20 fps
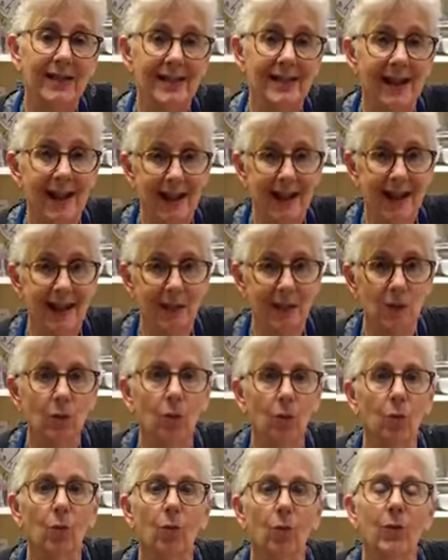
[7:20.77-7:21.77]
so it's
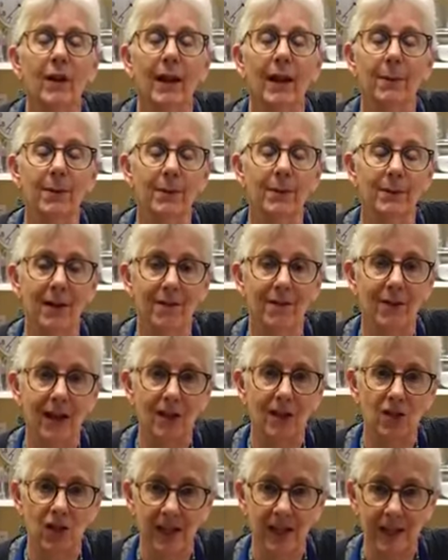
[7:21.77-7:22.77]
hot when I put
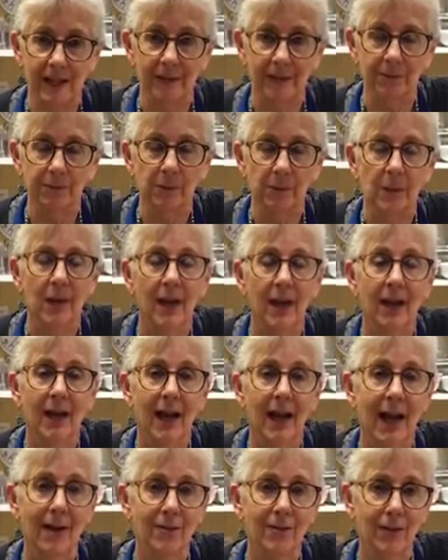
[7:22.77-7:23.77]
my veg in.
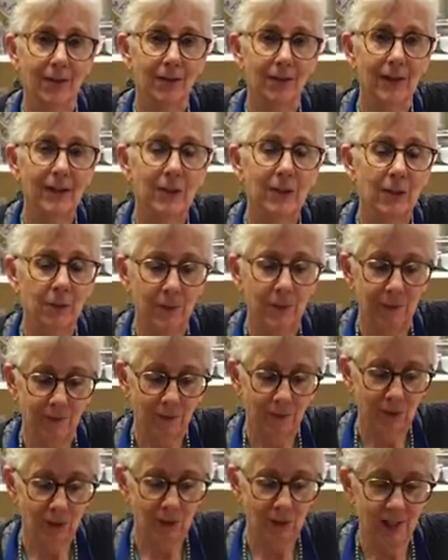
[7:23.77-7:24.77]
I have a friend
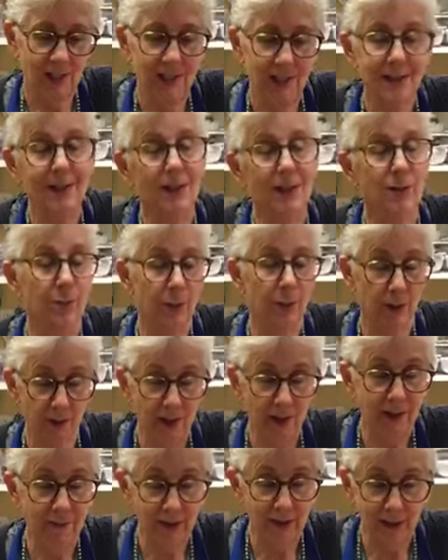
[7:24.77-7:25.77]
who refers to this as
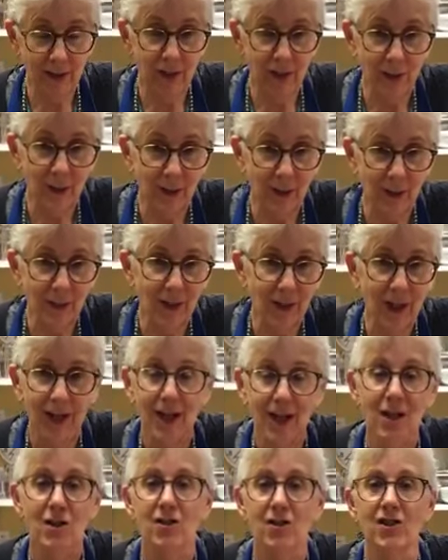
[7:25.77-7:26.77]
burning
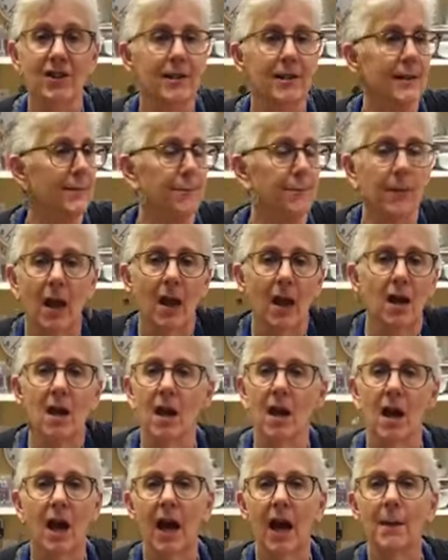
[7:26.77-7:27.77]
vegetables. She says,
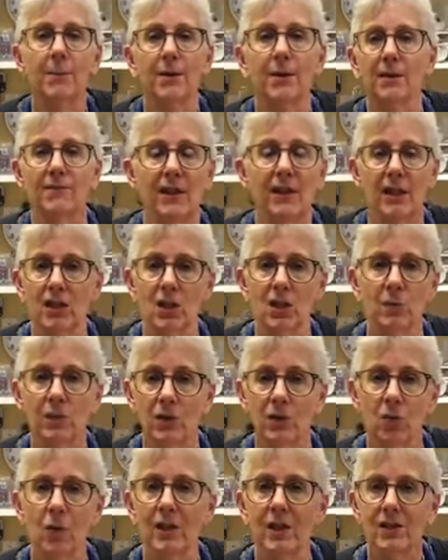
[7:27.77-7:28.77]
I burn
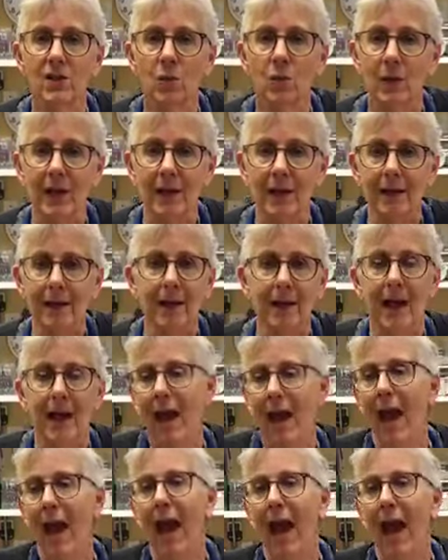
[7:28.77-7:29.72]
vegetables once a week.